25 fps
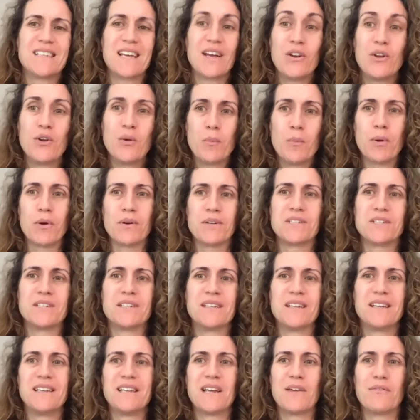How do you
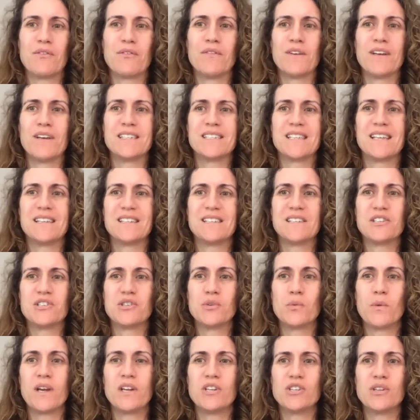personally defervesce that
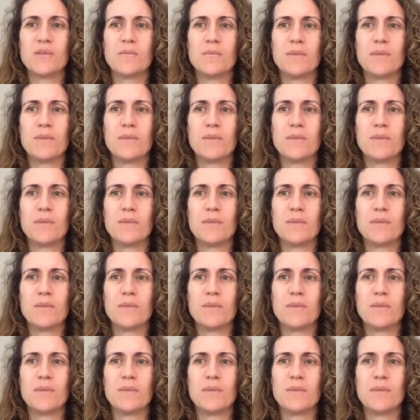situation?